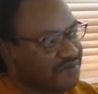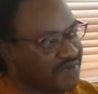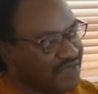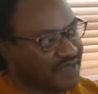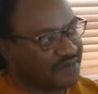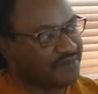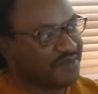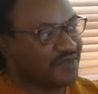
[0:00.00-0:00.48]

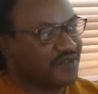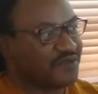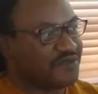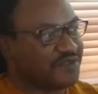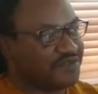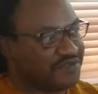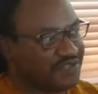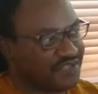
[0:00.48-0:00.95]
may
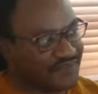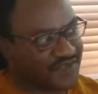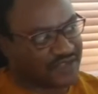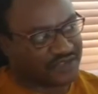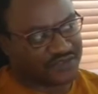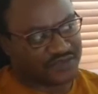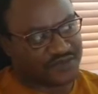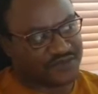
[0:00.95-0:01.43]
become a risk
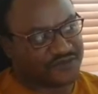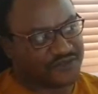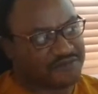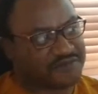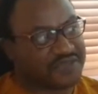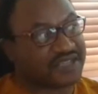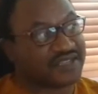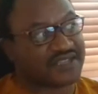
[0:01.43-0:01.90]
factor
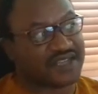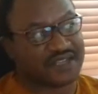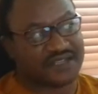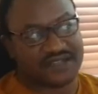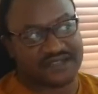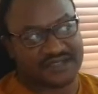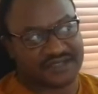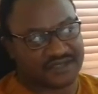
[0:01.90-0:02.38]
for
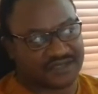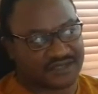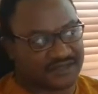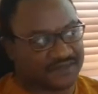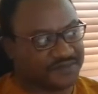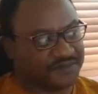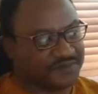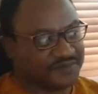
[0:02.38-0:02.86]
mental
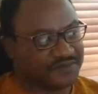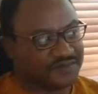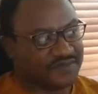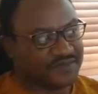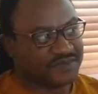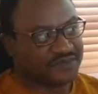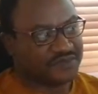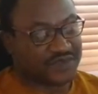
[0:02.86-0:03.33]
illness.
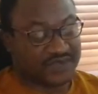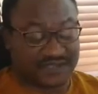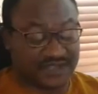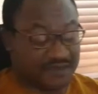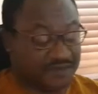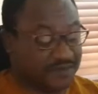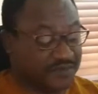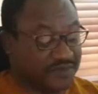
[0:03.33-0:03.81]
For
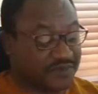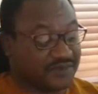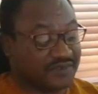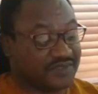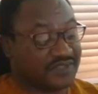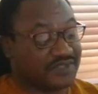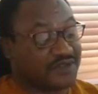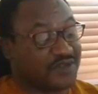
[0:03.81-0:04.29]

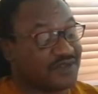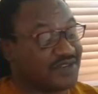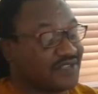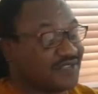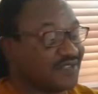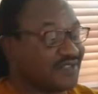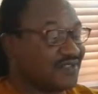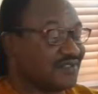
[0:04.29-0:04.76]
example, the
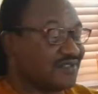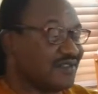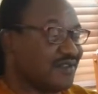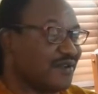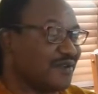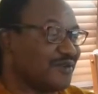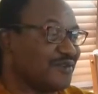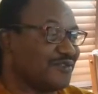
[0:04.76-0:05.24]
current state
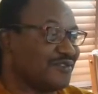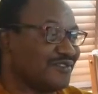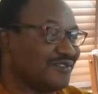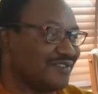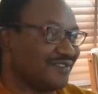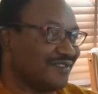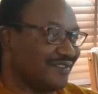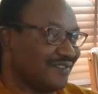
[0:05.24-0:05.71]
in our
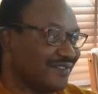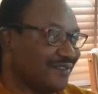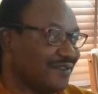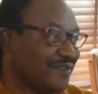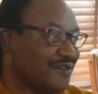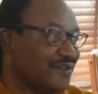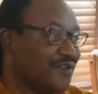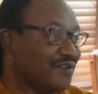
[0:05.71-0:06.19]
country
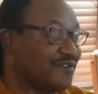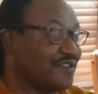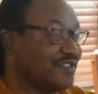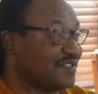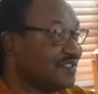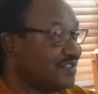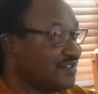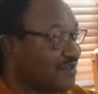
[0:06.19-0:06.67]

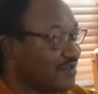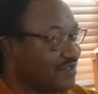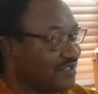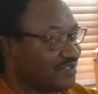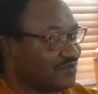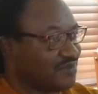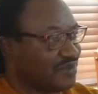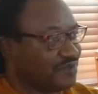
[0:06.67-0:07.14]
of
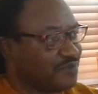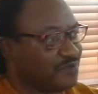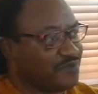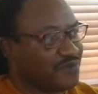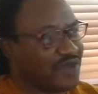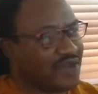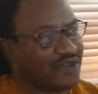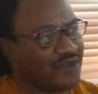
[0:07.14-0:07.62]
insecurity, where
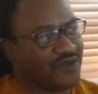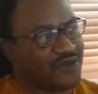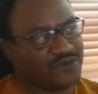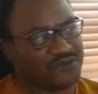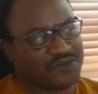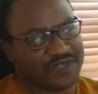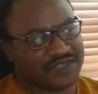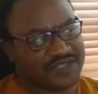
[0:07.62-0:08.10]
people are
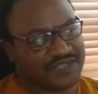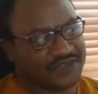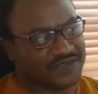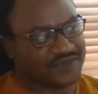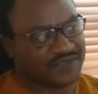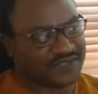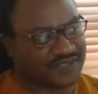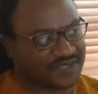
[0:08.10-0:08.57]
always in
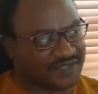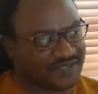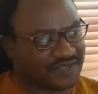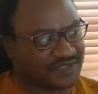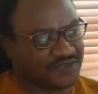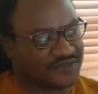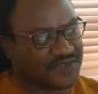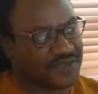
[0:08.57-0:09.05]
a constant
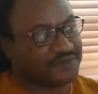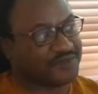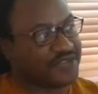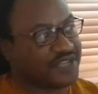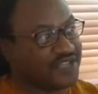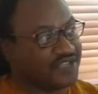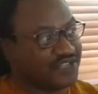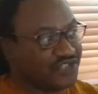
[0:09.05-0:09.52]
state of
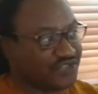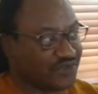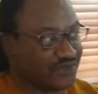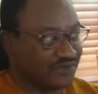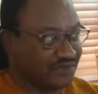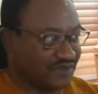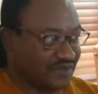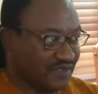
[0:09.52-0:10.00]

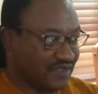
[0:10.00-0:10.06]
apprehension